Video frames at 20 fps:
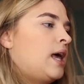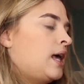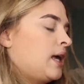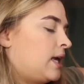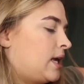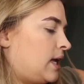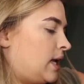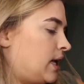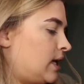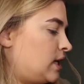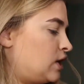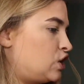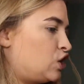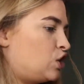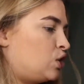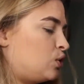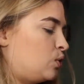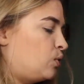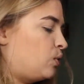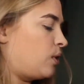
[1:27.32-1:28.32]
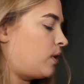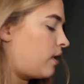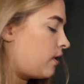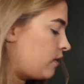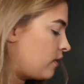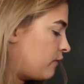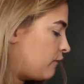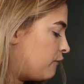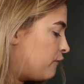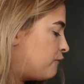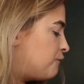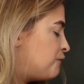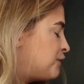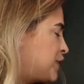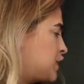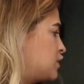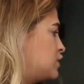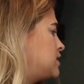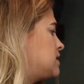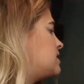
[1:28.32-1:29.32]
get into the
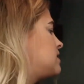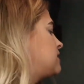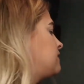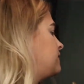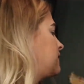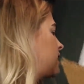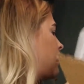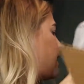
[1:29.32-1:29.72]
first of the